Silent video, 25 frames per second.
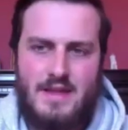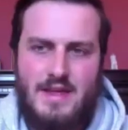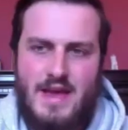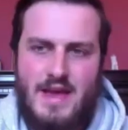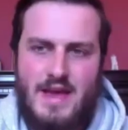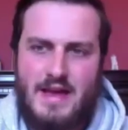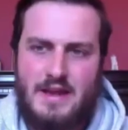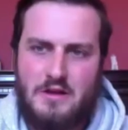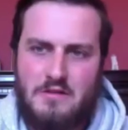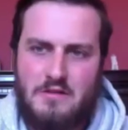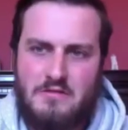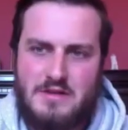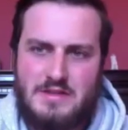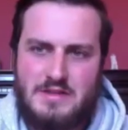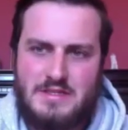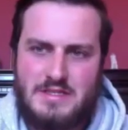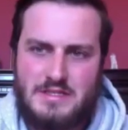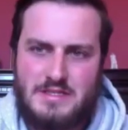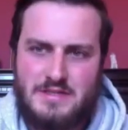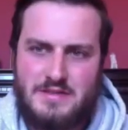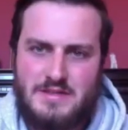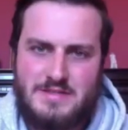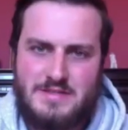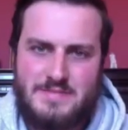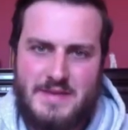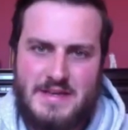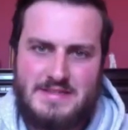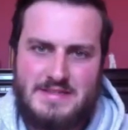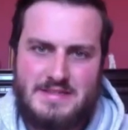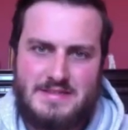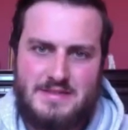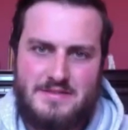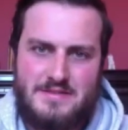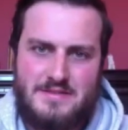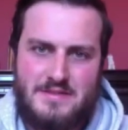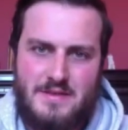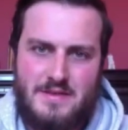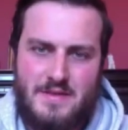And Lauren, did you expect to
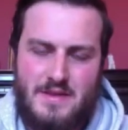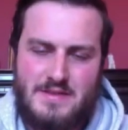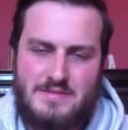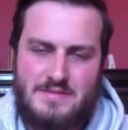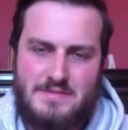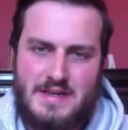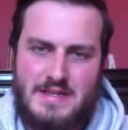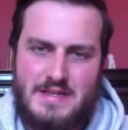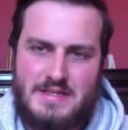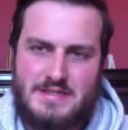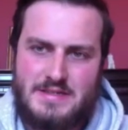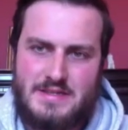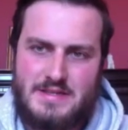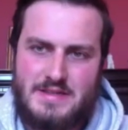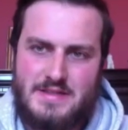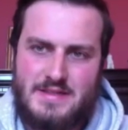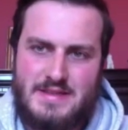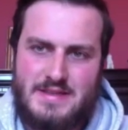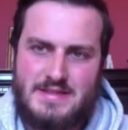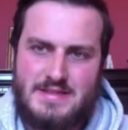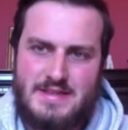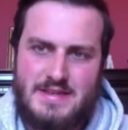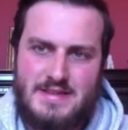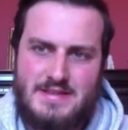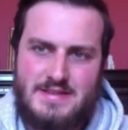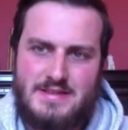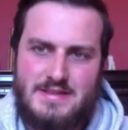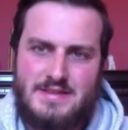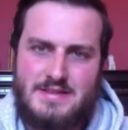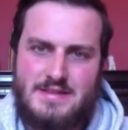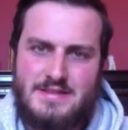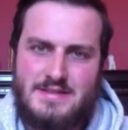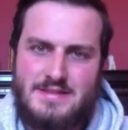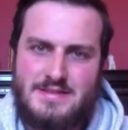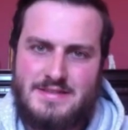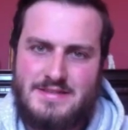do as well as you did this season?